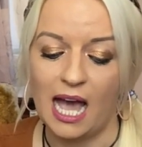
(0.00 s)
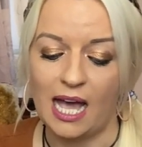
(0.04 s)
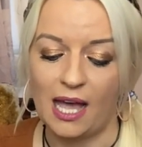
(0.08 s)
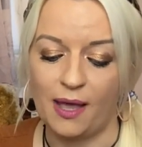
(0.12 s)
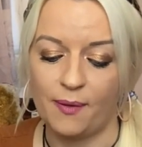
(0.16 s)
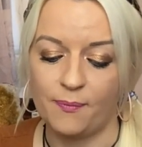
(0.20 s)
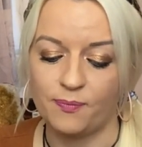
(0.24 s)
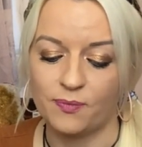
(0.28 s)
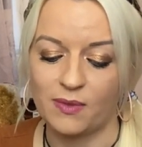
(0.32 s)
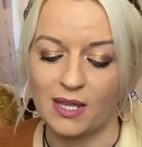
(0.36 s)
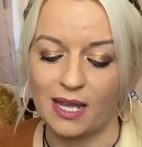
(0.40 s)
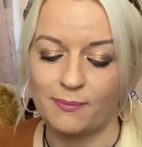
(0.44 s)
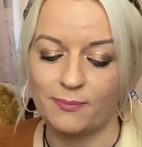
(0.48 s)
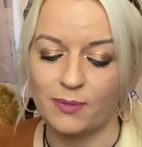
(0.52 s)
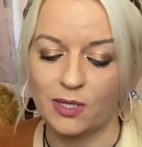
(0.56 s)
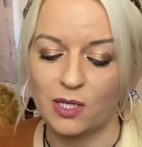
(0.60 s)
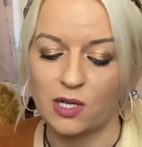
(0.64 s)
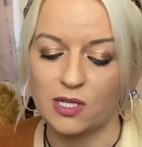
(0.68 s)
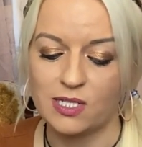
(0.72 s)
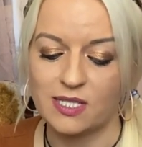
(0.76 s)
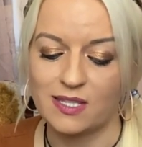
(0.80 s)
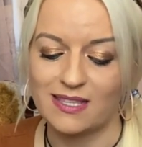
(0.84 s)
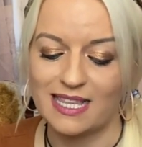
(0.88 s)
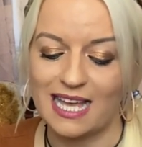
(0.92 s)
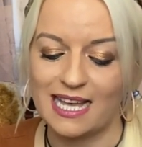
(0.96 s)
Um, and
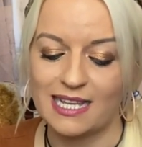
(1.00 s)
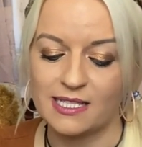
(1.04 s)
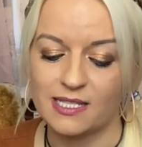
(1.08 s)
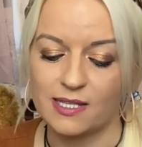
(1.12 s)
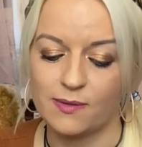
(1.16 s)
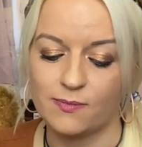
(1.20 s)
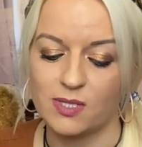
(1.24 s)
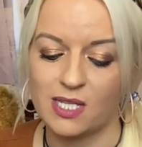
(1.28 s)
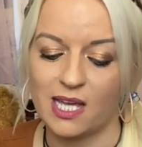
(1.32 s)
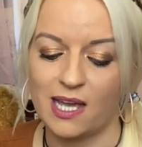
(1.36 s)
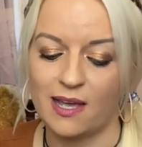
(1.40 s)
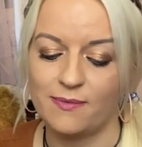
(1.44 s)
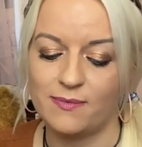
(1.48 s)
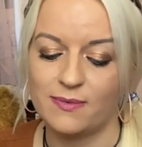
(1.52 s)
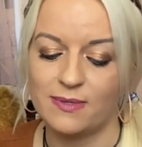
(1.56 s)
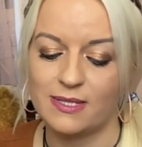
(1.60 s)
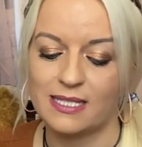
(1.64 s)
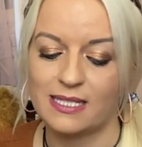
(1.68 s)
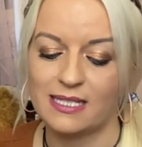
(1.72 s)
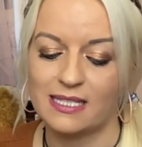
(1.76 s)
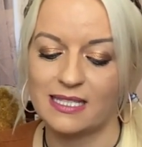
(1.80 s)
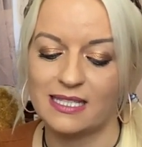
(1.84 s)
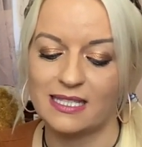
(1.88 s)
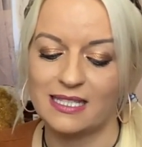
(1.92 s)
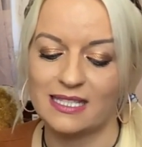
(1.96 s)
because of that, sometimes
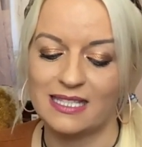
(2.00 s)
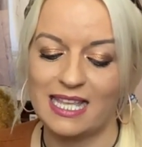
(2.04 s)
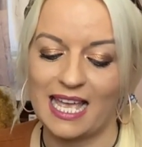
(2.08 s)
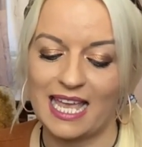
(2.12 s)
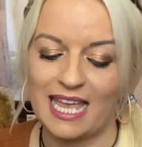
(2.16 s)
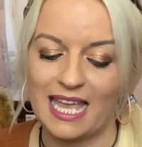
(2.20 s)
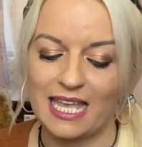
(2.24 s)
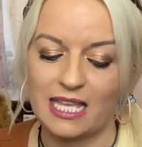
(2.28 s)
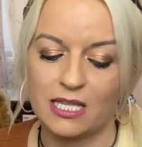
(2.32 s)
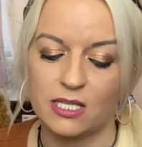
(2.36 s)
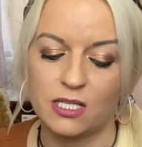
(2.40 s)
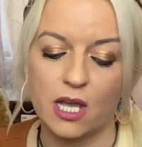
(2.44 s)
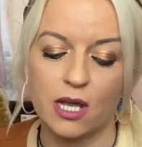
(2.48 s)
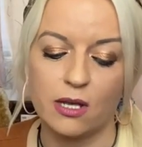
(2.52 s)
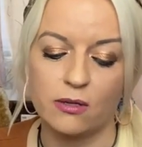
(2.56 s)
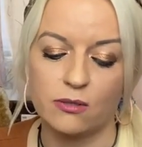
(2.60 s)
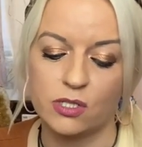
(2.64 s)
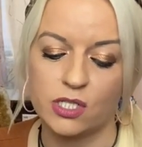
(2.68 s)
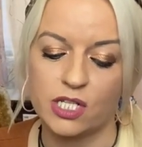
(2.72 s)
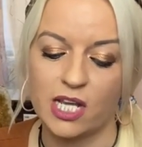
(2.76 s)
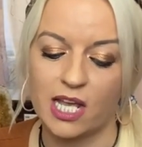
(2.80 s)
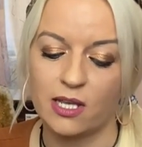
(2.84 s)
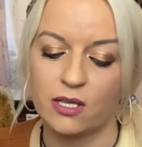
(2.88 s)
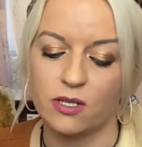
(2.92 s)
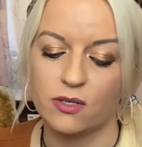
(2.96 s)
they don't
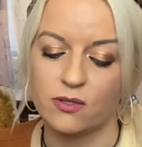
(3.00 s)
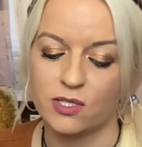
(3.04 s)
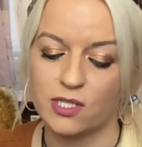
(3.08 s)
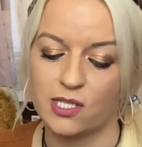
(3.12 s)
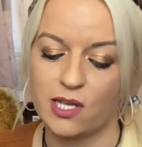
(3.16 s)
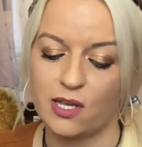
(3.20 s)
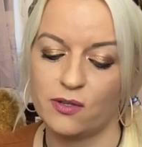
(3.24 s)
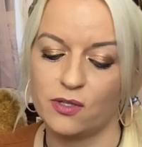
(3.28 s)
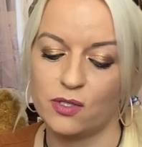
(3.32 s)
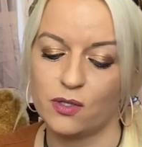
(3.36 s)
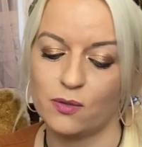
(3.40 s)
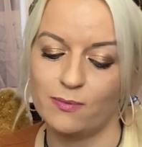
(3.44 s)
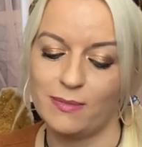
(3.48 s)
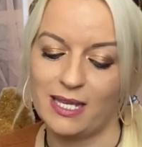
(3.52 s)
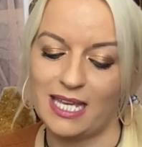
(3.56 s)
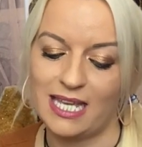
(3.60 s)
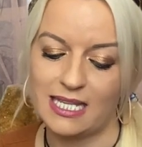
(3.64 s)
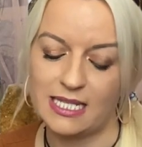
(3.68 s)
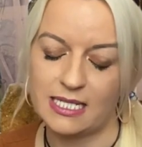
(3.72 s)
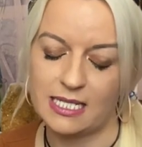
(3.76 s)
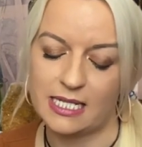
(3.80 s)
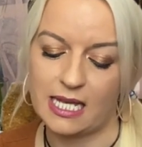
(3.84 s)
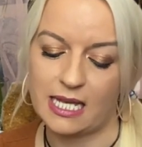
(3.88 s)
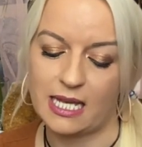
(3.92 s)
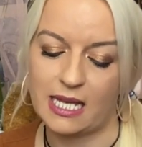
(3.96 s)
check your social
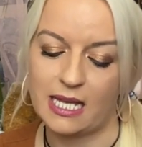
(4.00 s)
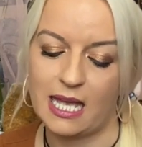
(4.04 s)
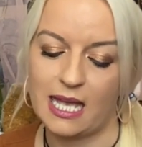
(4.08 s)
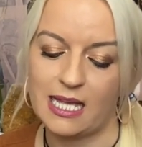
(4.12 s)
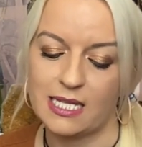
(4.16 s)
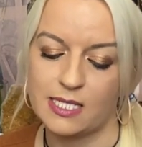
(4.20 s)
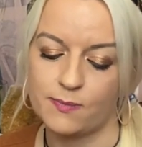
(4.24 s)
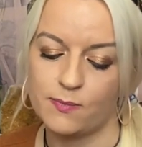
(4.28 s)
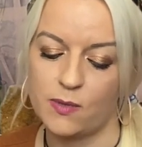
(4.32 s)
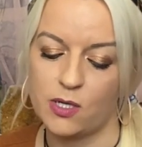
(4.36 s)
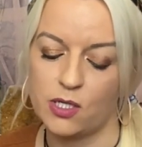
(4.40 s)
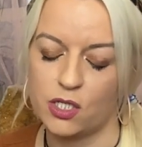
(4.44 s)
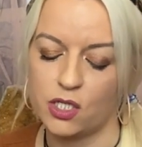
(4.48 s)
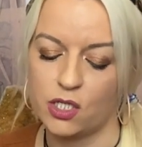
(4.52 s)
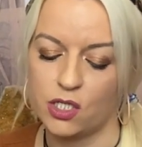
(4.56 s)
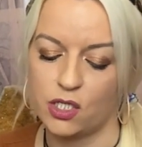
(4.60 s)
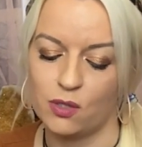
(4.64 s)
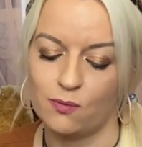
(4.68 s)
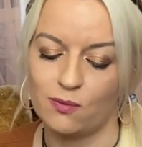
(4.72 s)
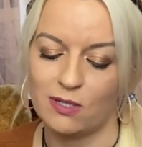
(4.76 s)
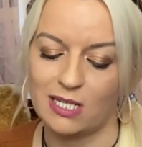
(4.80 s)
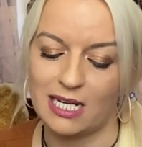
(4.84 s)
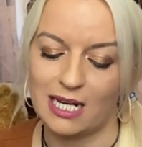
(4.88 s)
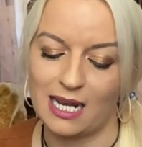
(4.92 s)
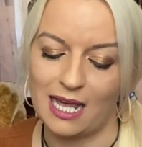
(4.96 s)
media as much as
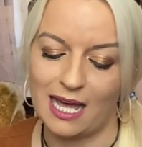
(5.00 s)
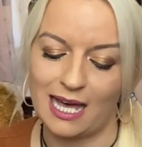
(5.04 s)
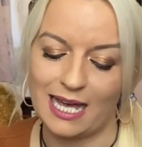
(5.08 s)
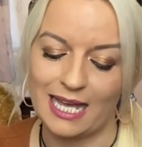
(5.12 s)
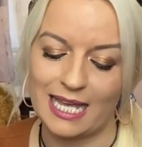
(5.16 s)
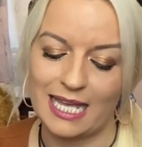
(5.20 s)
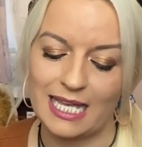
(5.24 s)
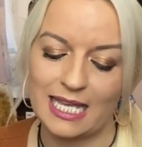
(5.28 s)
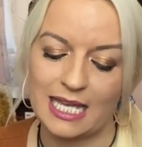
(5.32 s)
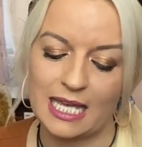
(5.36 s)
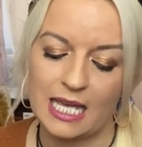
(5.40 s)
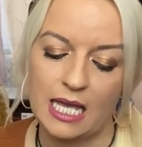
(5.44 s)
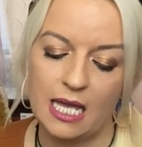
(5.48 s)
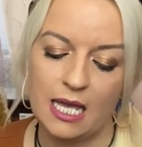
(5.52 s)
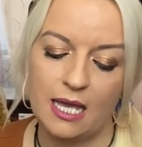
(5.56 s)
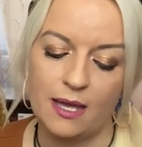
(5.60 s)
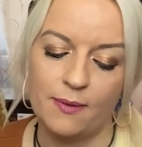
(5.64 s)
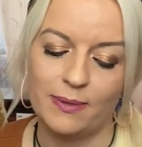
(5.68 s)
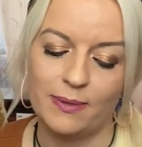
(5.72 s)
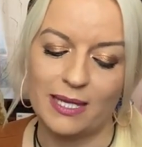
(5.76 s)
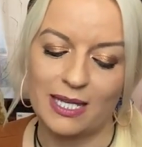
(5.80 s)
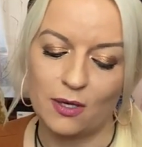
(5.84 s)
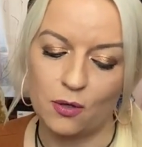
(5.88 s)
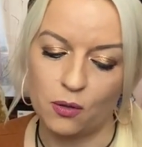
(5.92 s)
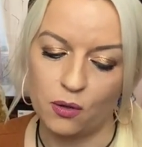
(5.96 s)
you would like,
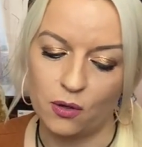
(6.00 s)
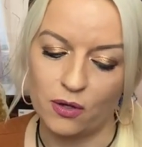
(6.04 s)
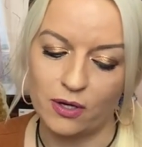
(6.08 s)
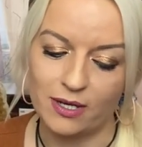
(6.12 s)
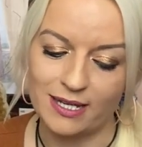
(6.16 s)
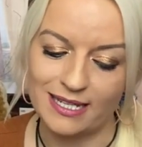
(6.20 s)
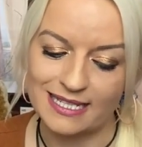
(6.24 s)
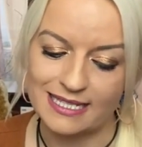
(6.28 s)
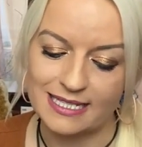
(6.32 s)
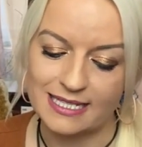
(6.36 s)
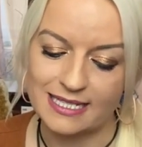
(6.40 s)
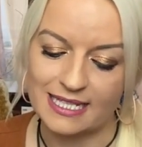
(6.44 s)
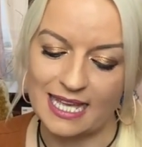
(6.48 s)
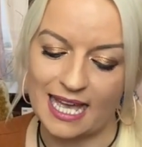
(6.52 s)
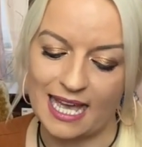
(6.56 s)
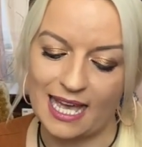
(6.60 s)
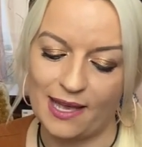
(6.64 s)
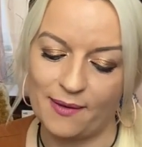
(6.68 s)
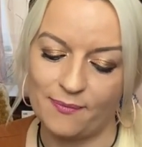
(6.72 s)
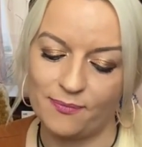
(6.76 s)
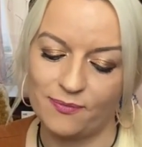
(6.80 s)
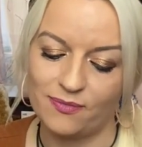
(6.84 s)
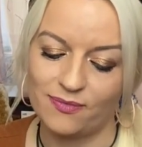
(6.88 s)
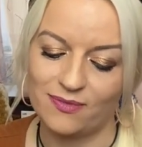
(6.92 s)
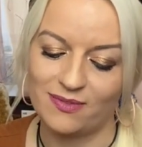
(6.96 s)
because
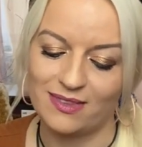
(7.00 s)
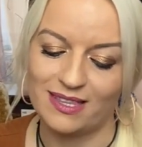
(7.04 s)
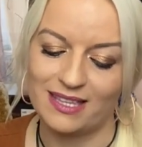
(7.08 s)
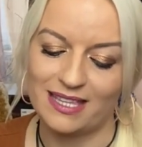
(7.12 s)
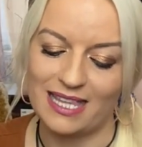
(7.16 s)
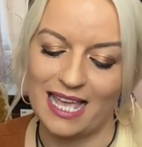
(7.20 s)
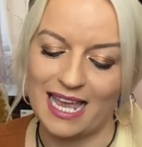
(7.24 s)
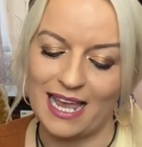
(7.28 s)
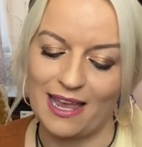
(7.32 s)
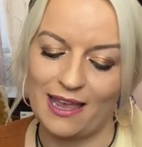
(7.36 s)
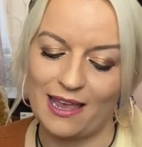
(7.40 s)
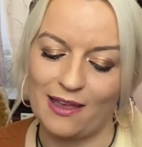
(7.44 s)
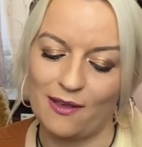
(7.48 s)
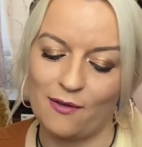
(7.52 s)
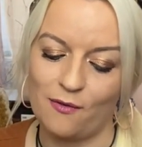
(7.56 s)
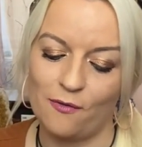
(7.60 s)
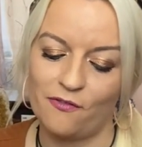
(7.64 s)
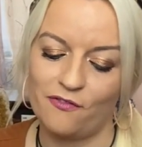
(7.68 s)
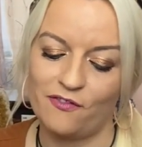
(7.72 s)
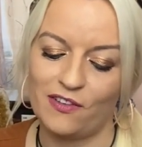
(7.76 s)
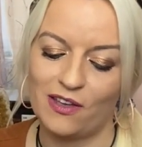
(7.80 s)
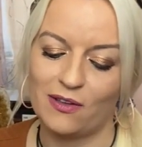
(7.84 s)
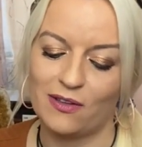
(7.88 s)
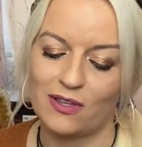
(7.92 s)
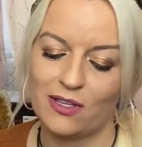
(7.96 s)
um, they
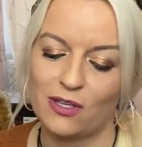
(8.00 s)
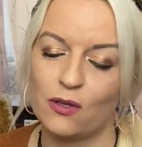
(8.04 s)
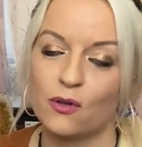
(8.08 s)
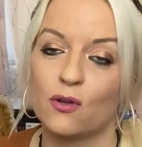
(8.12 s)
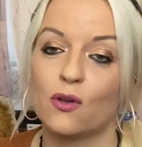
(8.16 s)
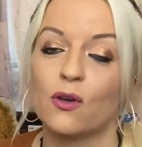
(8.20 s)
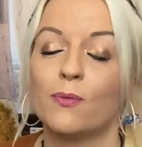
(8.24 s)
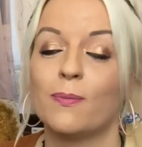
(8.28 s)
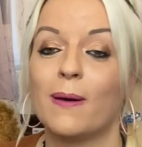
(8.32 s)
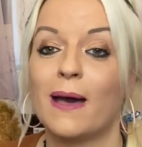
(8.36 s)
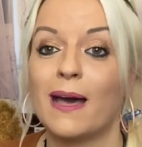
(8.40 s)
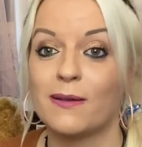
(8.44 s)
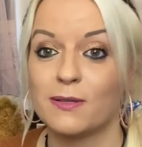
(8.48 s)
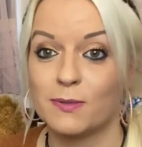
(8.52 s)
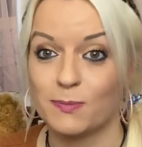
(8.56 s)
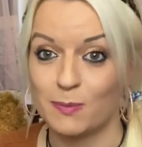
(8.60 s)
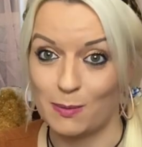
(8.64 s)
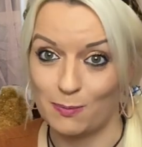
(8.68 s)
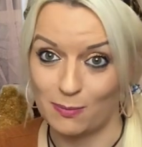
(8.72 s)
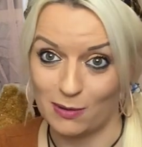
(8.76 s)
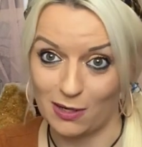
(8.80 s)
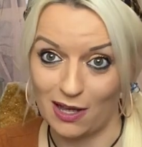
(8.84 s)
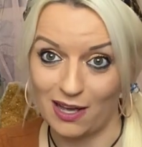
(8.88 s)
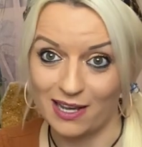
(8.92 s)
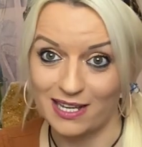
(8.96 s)
feel that you could perhaps
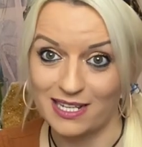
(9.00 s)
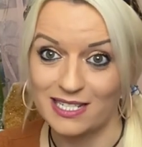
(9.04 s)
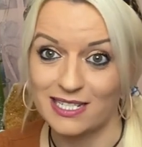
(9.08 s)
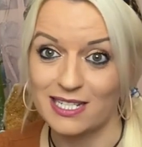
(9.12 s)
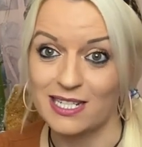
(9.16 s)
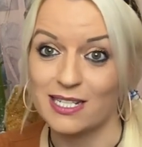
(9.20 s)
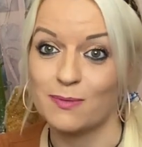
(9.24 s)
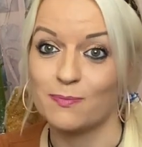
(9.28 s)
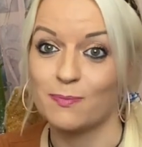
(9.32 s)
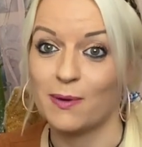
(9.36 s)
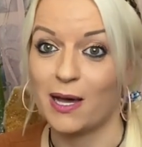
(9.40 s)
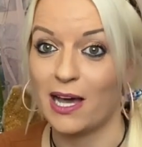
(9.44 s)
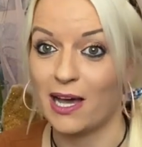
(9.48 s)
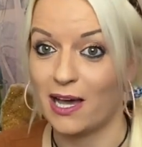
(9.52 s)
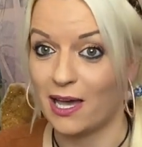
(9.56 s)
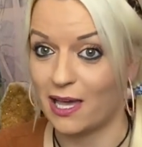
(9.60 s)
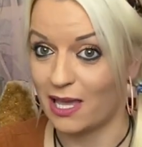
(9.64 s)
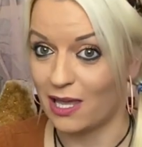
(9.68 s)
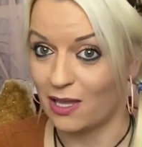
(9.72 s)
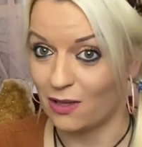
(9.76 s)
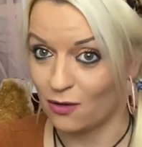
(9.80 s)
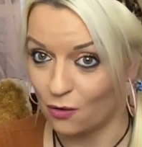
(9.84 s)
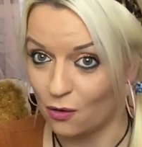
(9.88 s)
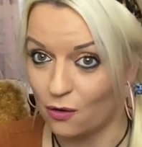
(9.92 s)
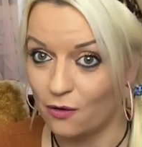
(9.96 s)
be blinded by
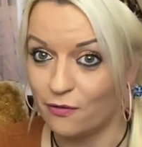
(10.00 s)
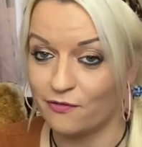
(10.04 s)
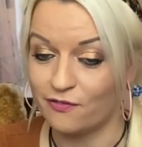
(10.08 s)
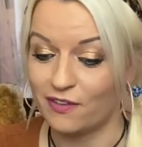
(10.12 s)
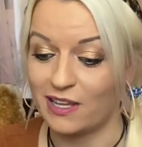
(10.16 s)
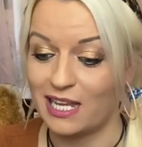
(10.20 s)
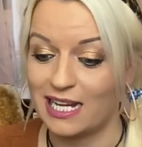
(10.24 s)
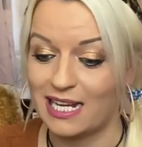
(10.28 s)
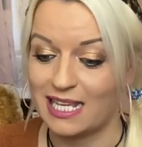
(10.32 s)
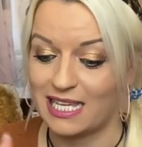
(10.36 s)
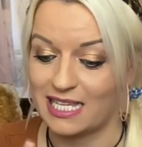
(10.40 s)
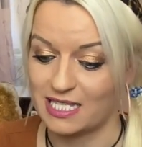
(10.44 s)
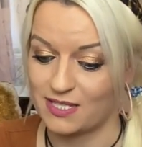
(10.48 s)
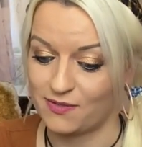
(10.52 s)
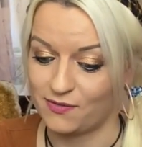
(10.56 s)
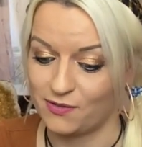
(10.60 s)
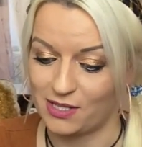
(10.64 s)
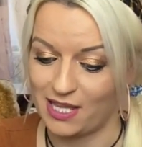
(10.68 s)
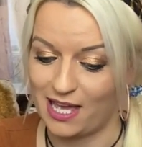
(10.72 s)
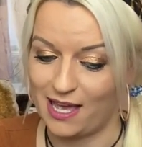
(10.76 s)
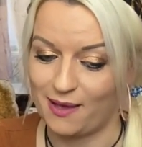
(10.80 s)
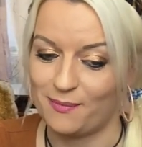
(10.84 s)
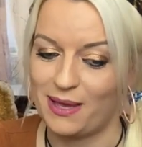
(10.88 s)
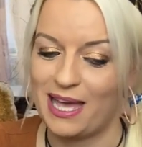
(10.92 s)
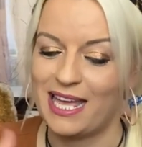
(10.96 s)
your feelings for
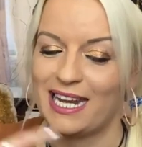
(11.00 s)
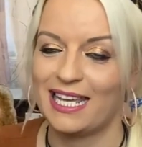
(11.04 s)
them.